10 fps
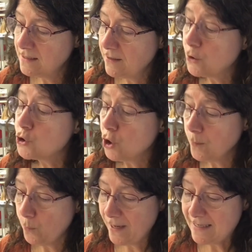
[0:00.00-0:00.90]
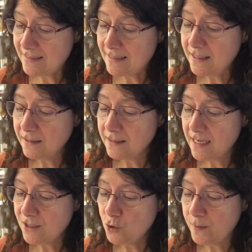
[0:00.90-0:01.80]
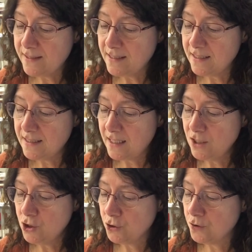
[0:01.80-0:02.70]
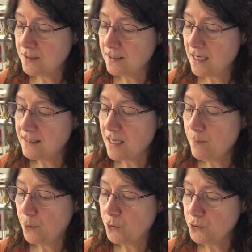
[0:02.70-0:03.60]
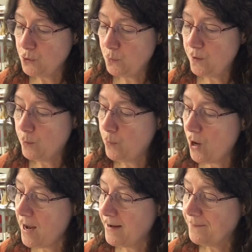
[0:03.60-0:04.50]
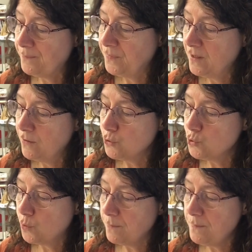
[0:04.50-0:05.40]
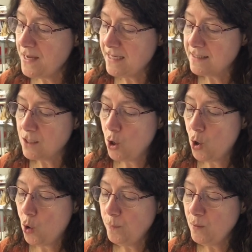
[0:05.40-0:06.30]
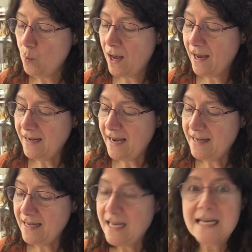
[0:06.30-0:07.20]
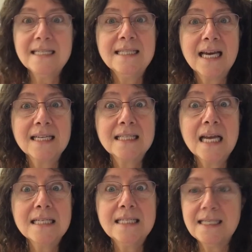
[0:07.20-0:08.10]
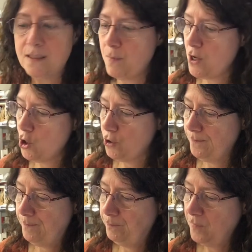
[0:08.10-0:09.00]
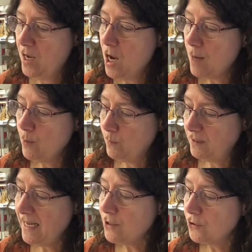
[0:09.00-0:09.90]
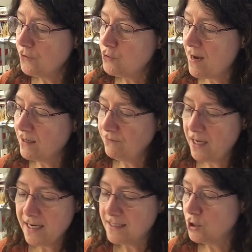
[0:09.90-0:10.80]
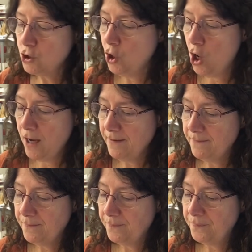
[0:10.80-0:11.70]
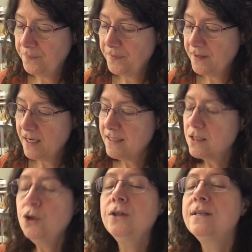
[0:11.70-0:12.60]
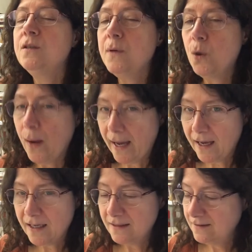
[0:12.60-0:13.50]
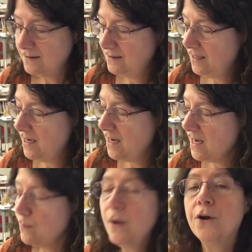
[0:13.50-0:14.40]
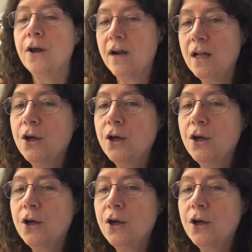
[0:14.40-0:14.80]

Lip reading: sharp wings tilt and twist in sudden turns as they pursue their prey. Their short beaks open wide and the insects disappear. A moment later, the dragonfly is gone. It's good to be quick in Butternut Hollow.